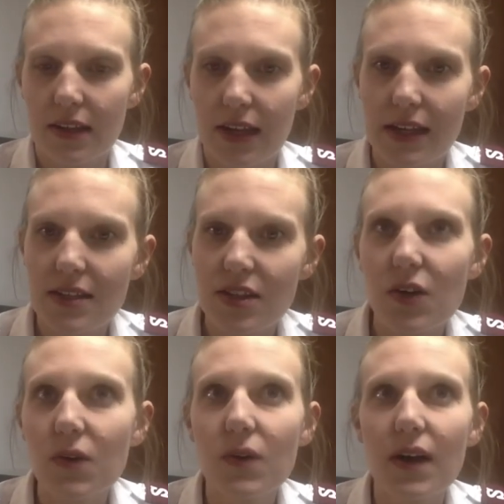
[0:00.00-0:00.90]
And
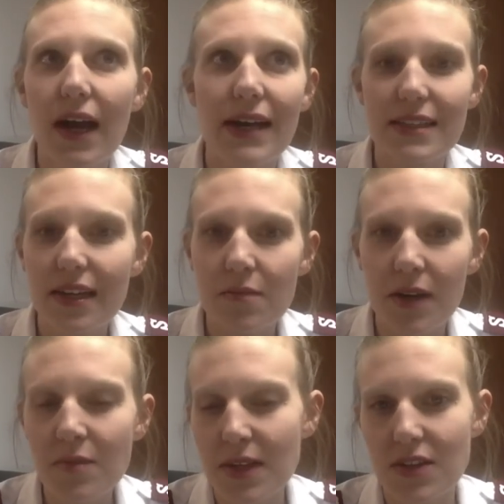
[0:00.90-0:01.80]
so as I
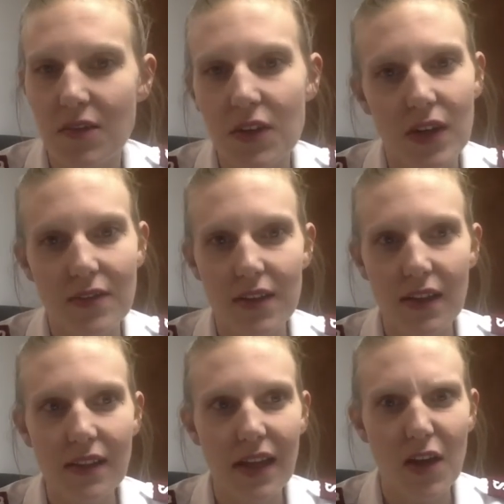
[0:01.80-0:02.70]
compare myself, you know, I have to
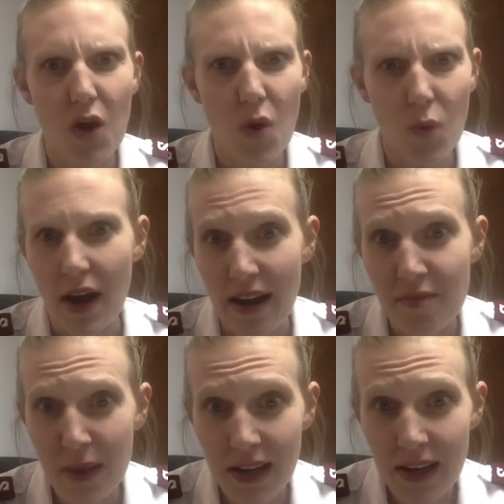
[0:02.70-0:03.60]
think, like, would I have
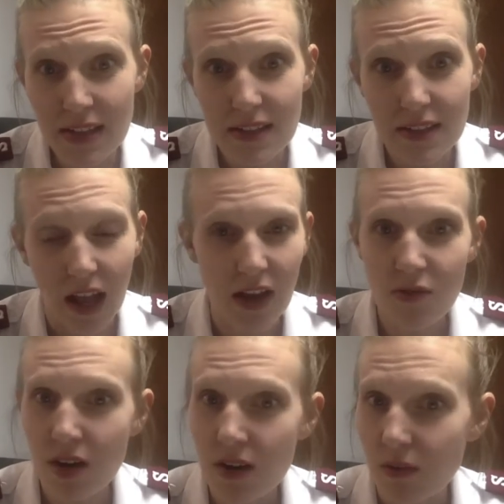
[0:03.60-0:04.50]
panicked? I don't know.